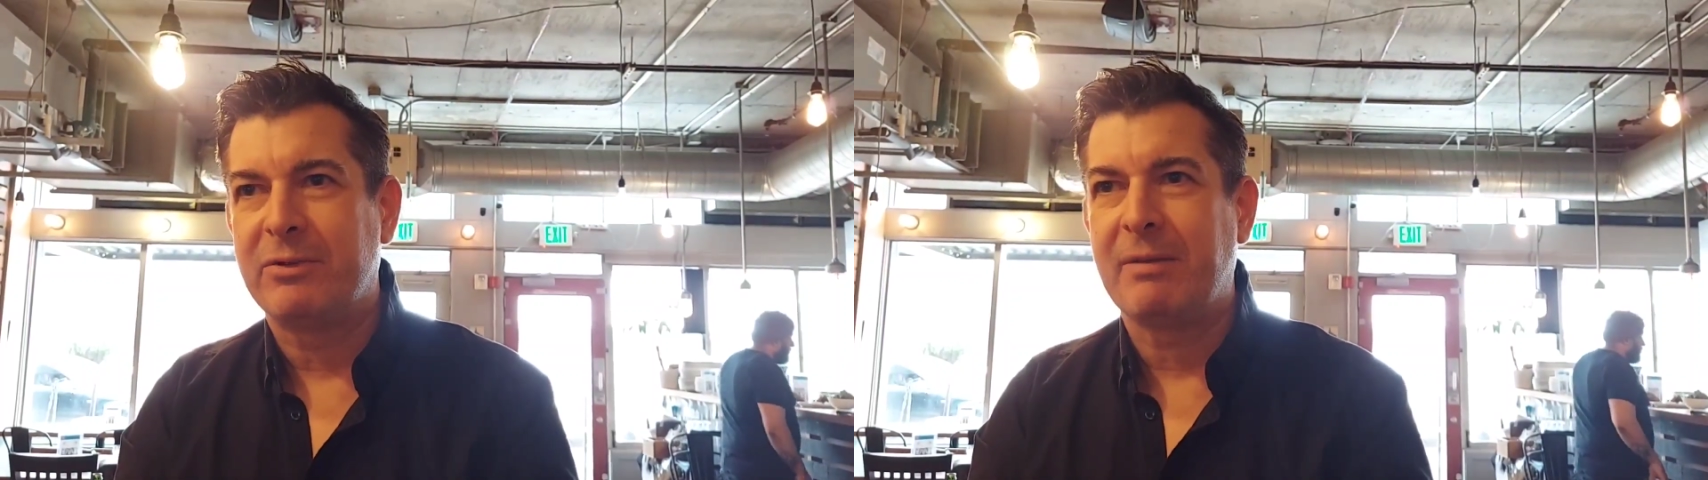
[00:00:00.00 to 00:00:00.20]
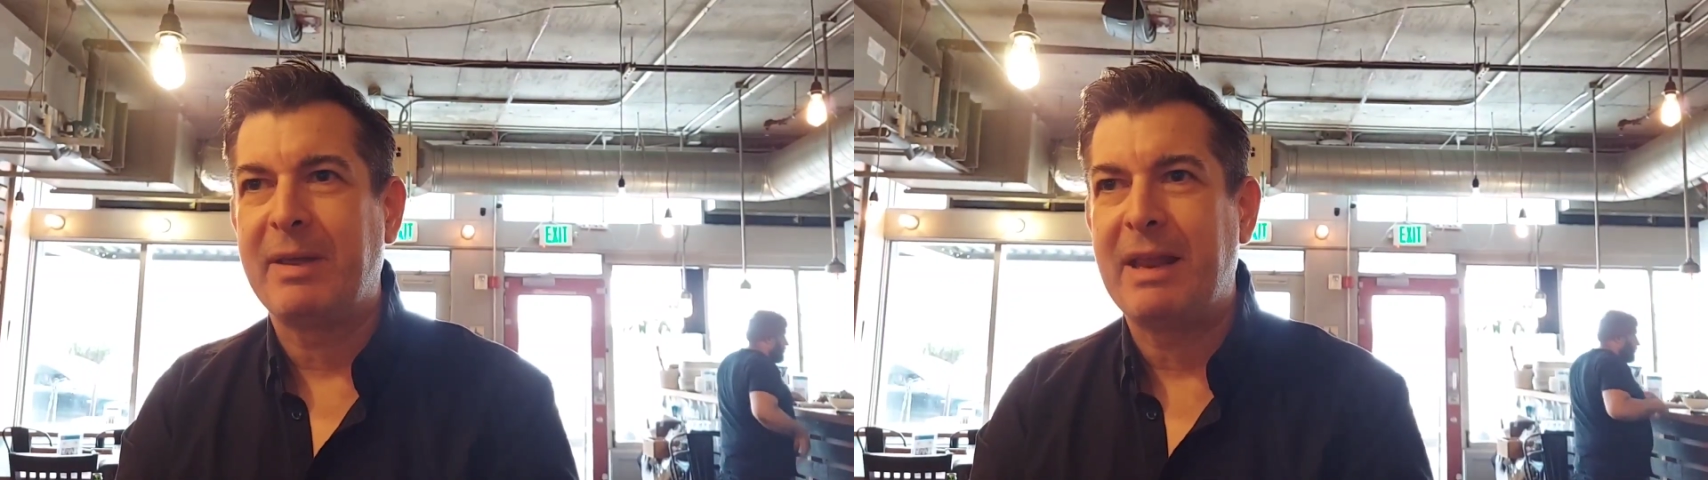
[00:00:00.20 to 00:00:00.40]

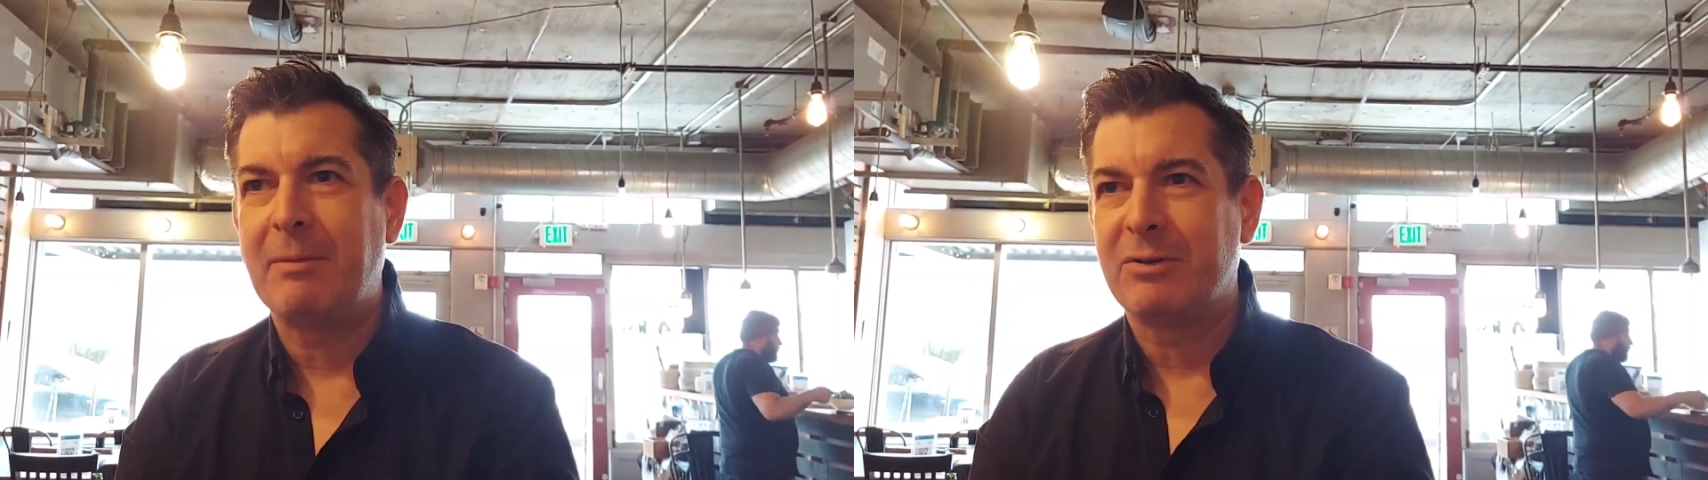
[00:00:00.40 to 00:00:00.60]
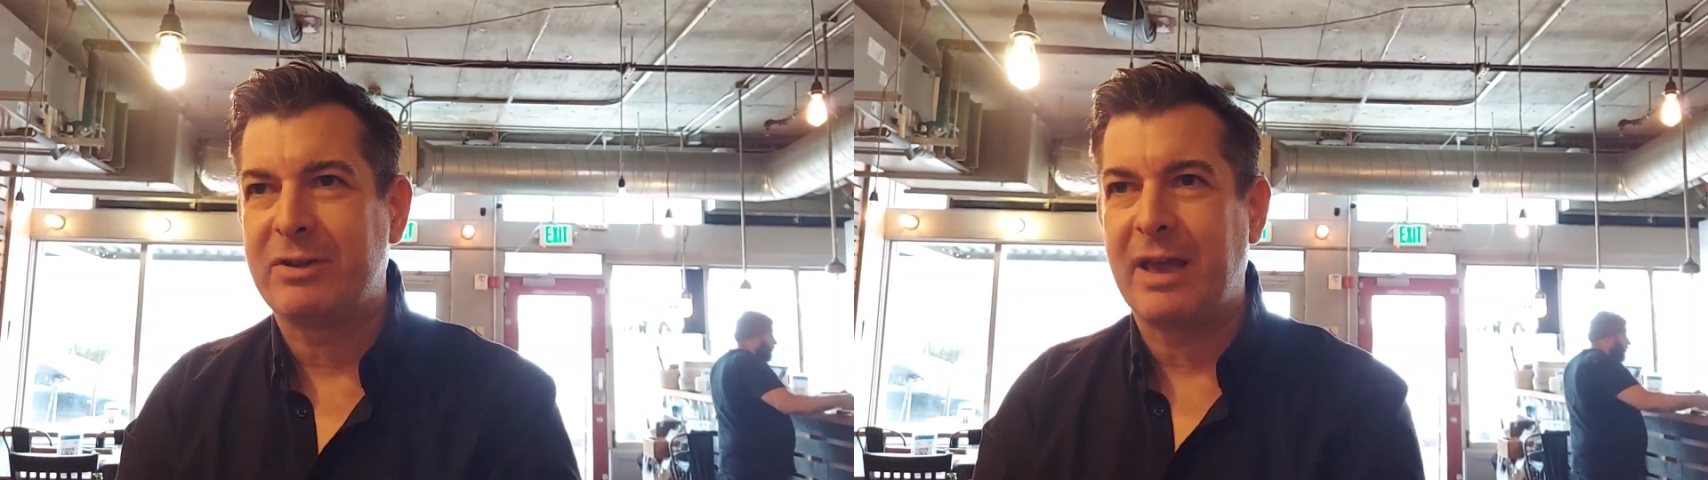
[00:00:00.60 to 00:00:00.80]
sent me an
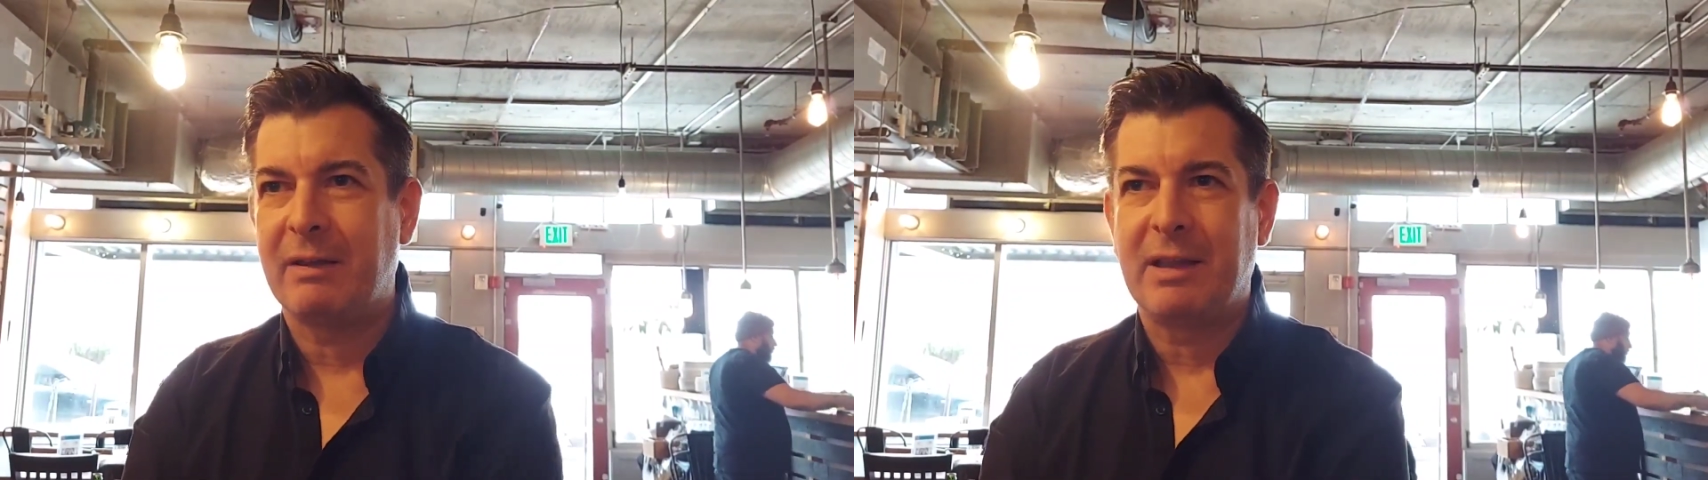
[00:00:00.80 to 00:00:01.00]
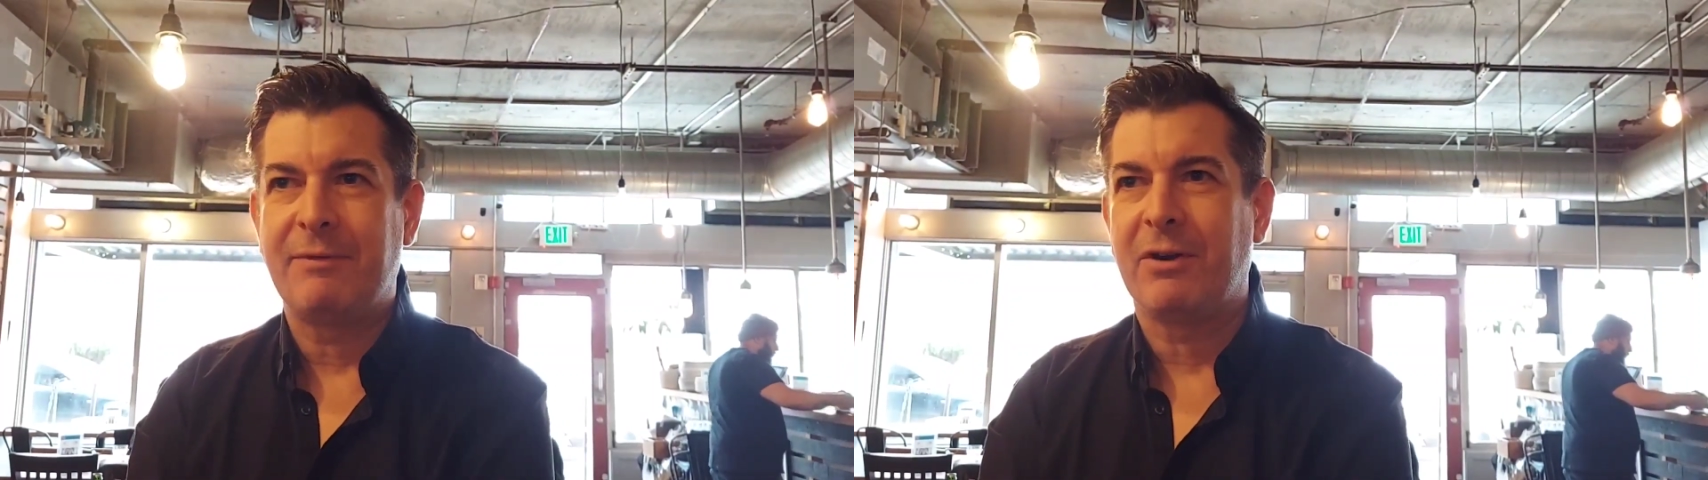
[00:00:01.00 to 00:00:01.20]
email
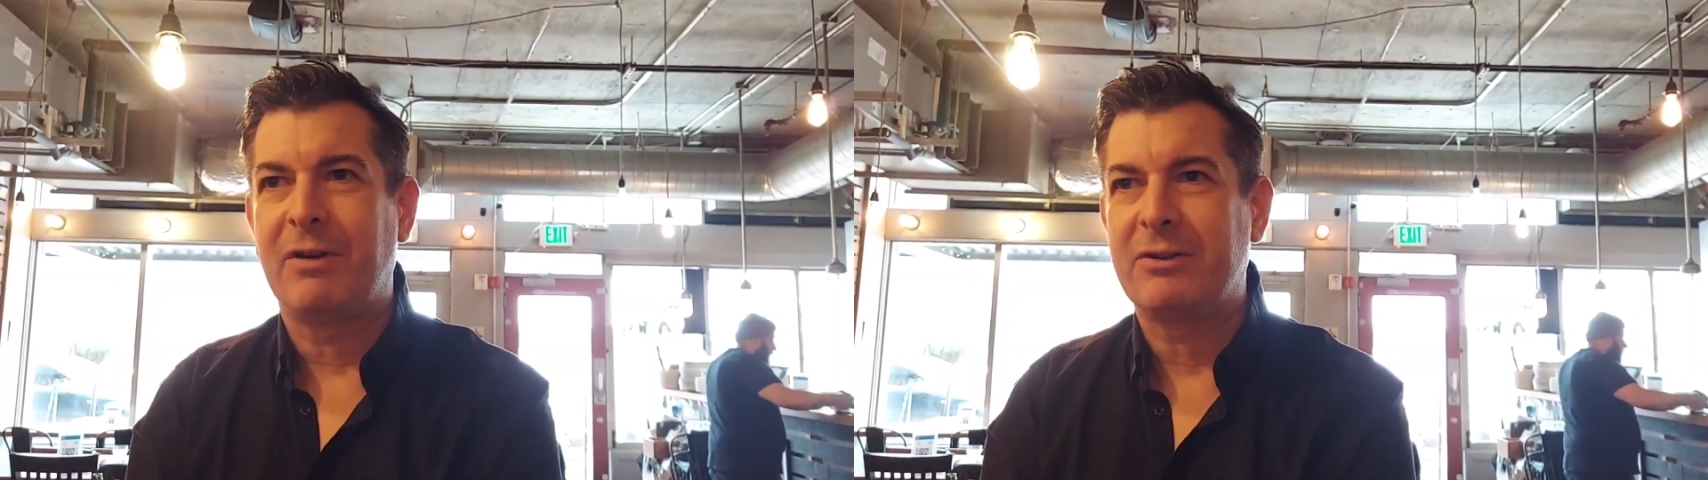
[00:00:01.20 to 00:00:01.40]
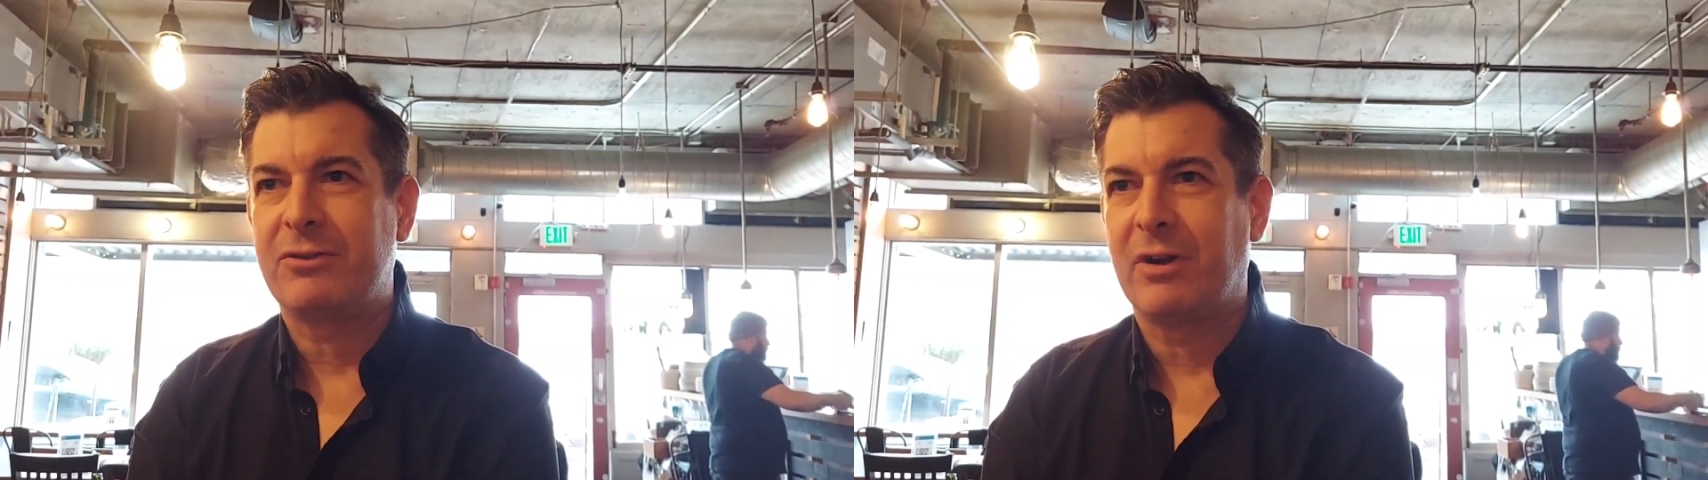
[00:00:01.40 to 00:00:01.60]
saying, I love your
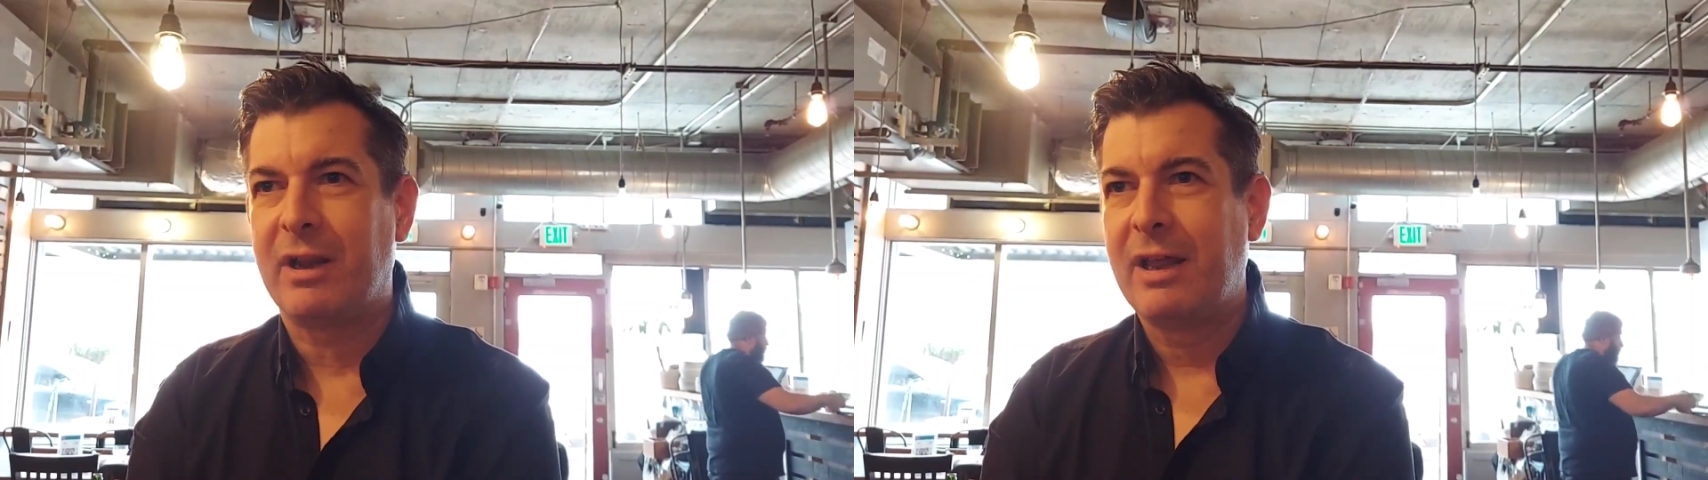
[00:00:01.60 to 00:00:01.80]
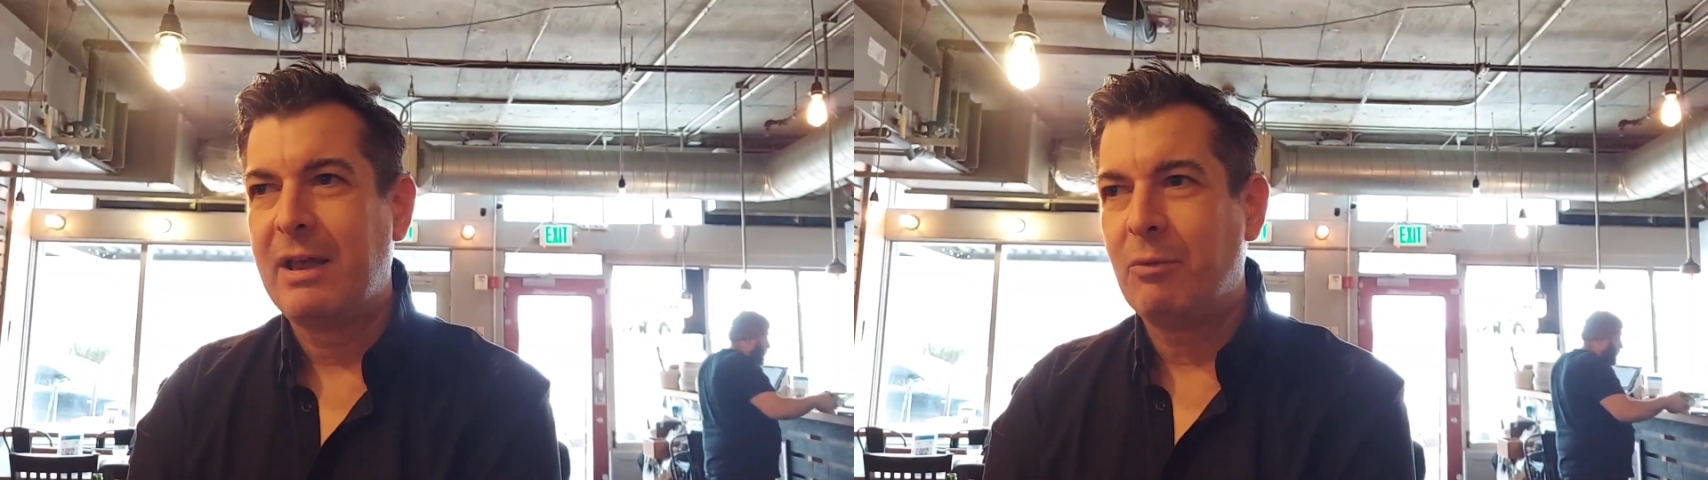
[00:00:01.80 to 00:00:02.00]
restaurant,